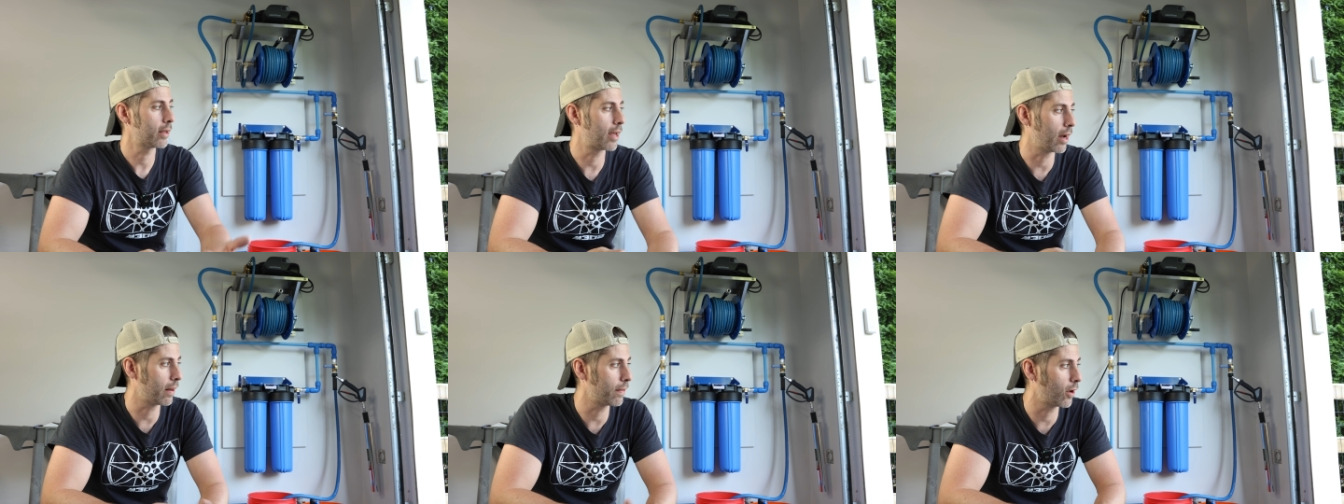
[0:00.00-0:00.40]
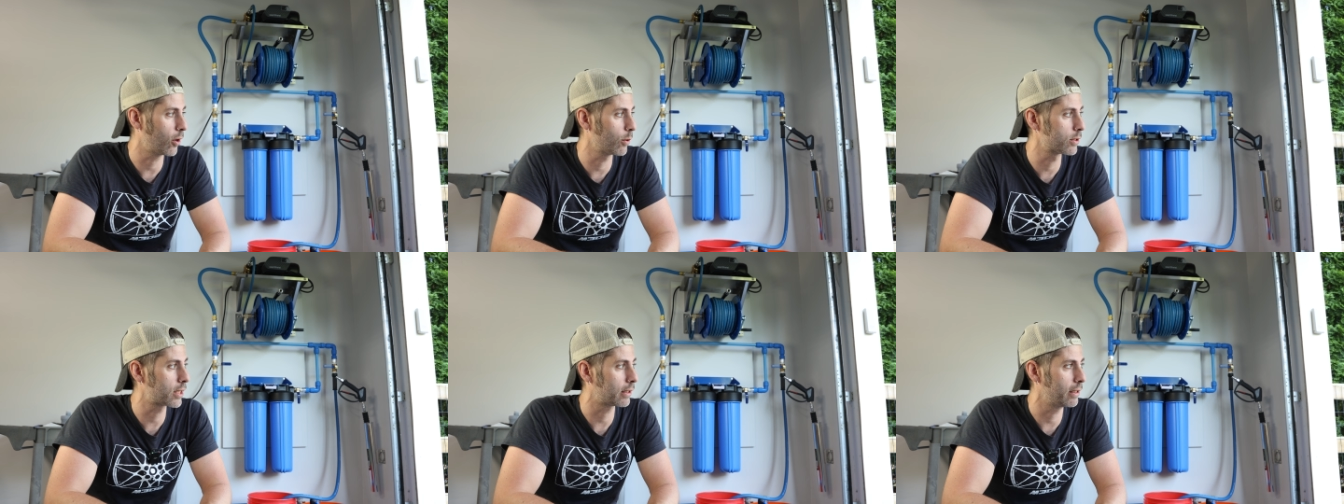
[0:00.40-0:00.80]
getting the
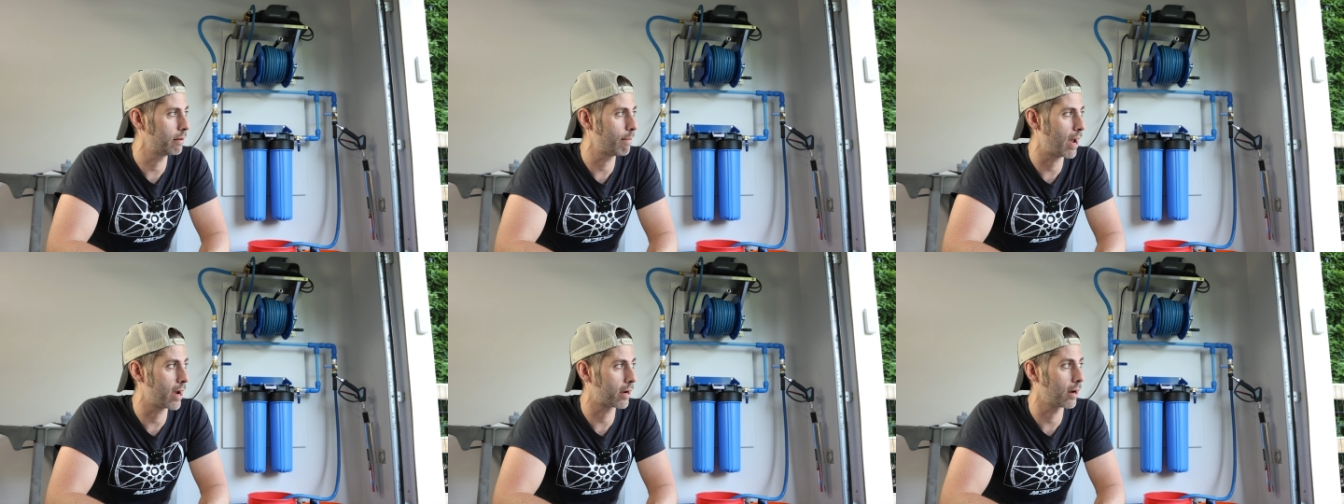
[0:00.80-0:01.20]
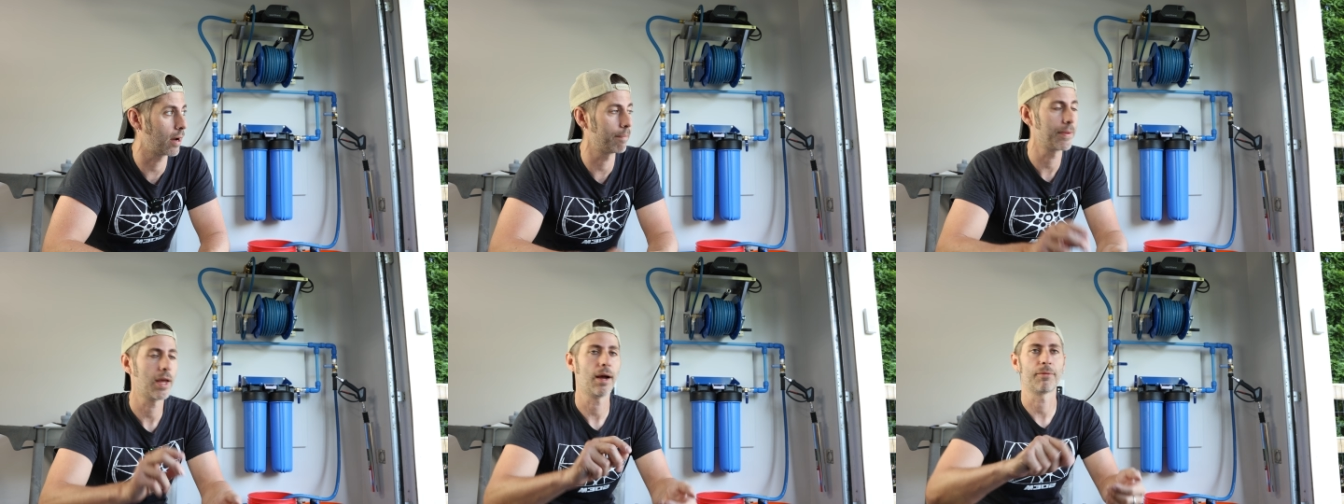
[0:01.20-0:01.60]
hose cleaned back
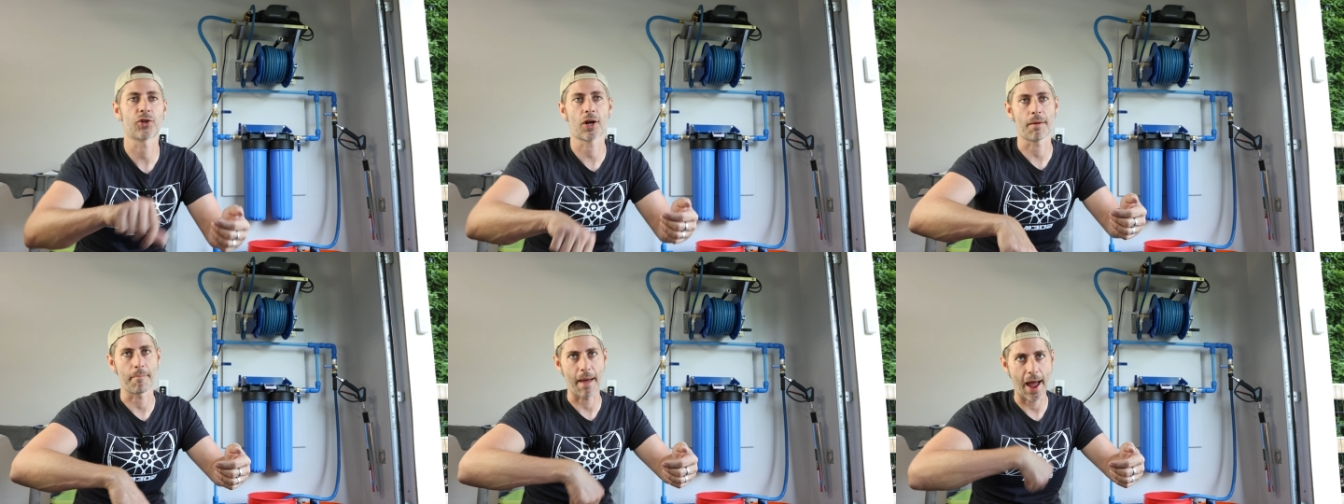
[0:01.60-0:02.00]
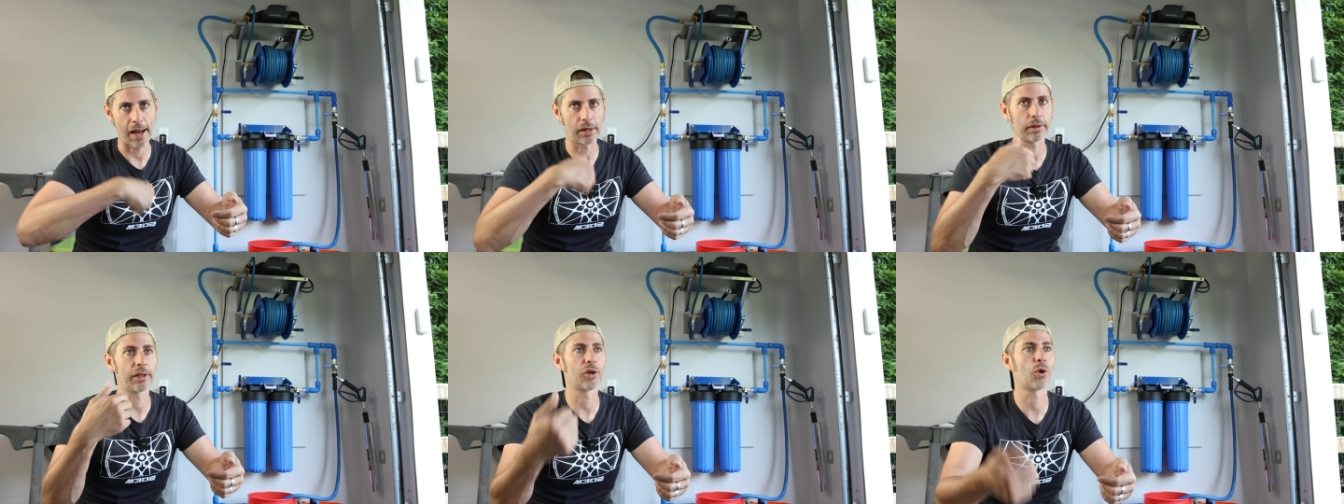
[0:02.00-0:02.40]
up, trying to
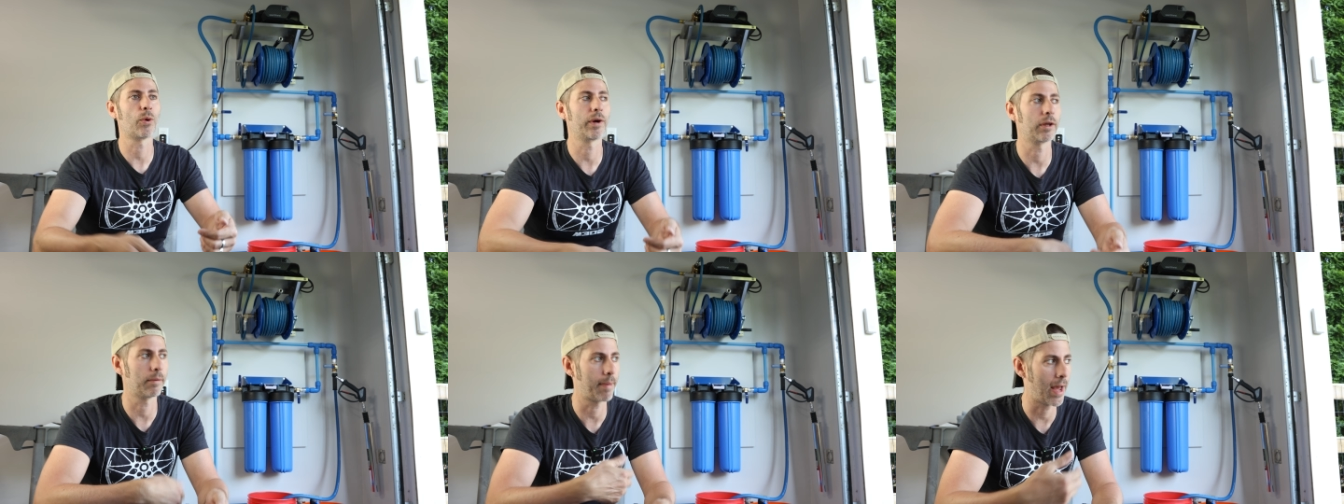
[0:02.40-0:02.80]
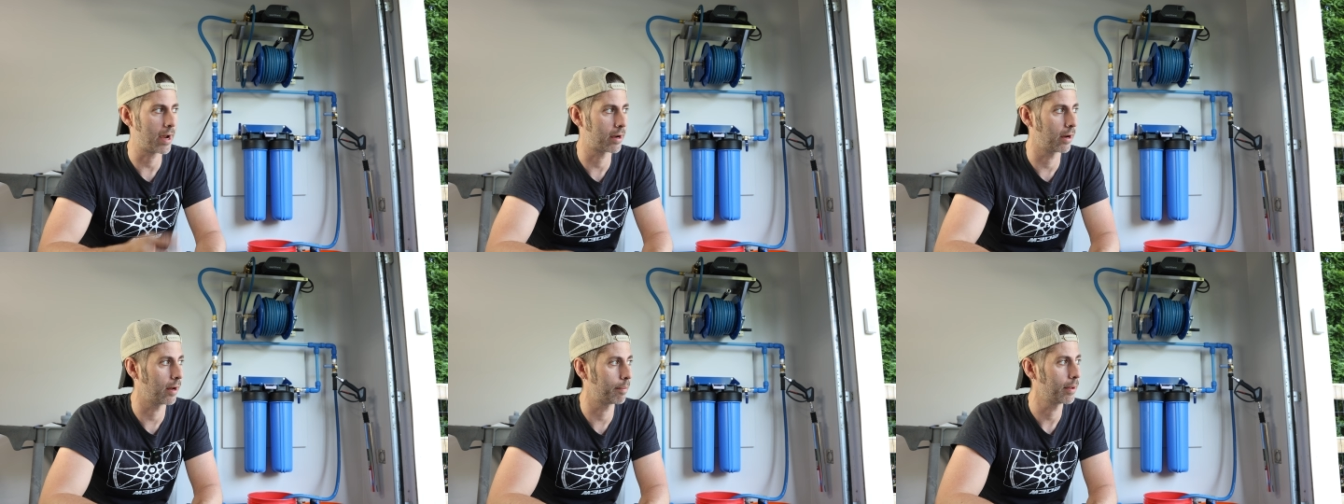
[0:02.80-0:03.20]
manually coil it
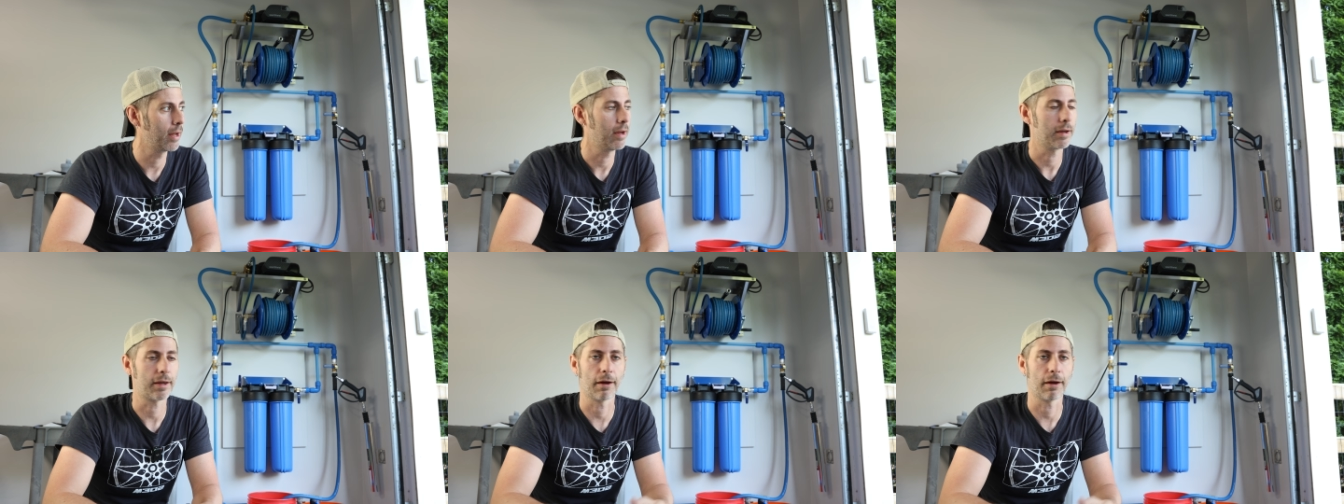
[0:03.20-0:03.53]
back up,